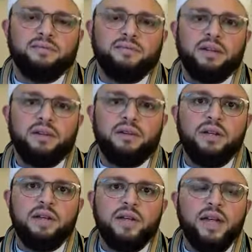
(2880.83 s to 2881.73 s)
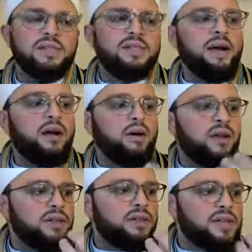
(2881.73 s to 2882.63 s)
You know, it's about
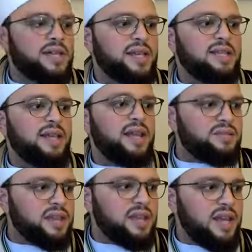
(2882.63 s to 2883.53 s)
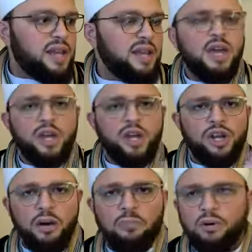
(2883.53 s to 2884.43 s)
the necessity of seeing
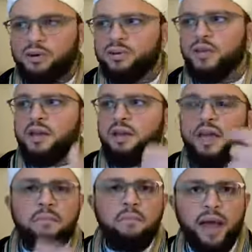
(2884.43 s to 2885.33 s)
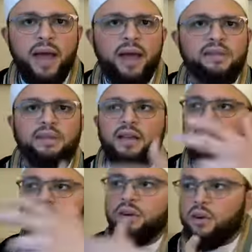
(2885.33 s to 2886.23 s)
numbers, impact,
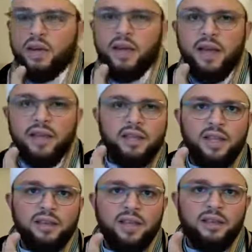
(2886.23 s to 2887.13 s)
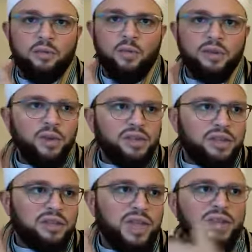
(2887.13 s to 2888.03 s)
you know, and like what the
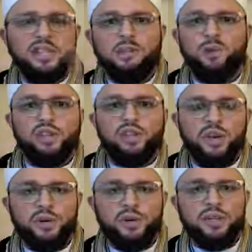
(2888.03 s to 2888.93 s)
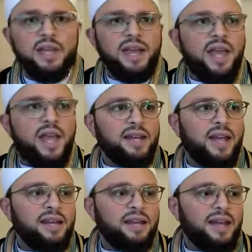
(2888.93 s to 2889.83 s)
data spread shows,
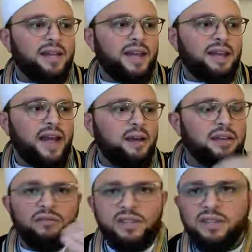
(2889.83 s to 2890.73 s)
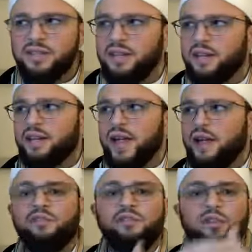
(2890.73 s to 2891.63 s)
and how convincing and how
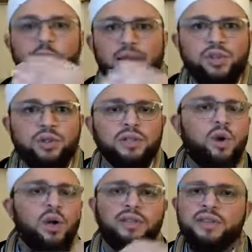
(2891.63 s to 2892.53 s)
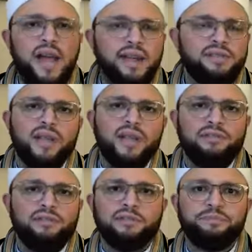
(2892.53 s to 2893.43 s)
influential and all this kind of stuff.